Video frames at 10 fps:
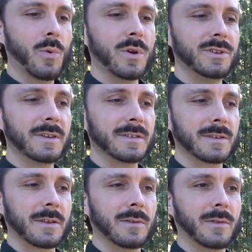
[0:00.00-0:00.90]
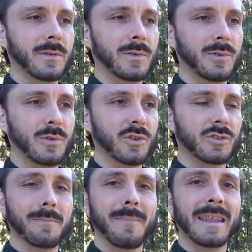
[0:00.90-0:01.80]
which is
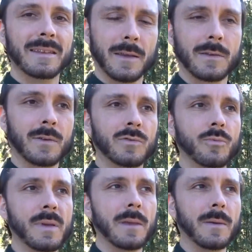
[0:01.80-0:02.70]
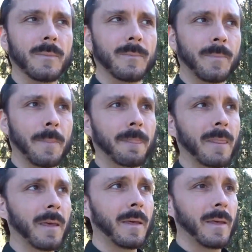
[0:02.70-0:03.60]
not meant to be.
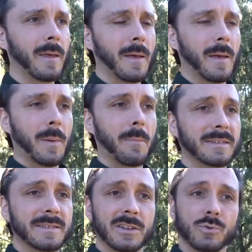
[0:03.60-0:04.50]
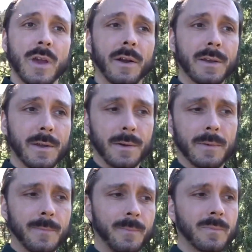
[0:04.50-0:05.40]
But since we are here,
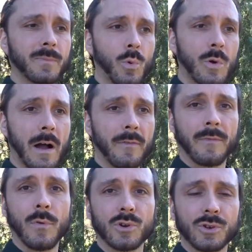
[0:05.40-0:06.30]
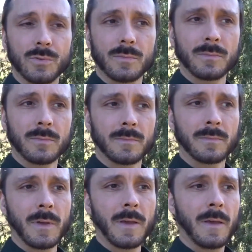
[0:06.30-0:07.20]
we have a function.
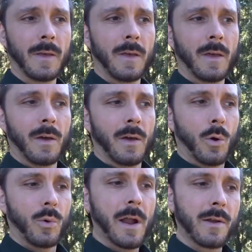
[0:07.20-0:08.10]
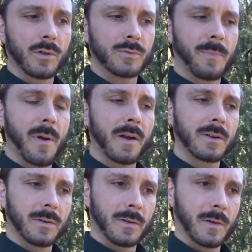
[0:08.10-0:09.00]
We are not
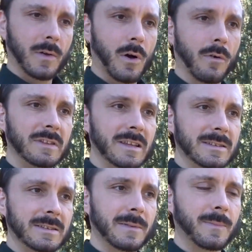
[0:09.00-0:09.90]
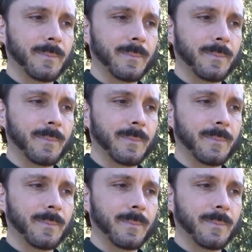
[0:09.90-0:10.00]
part of this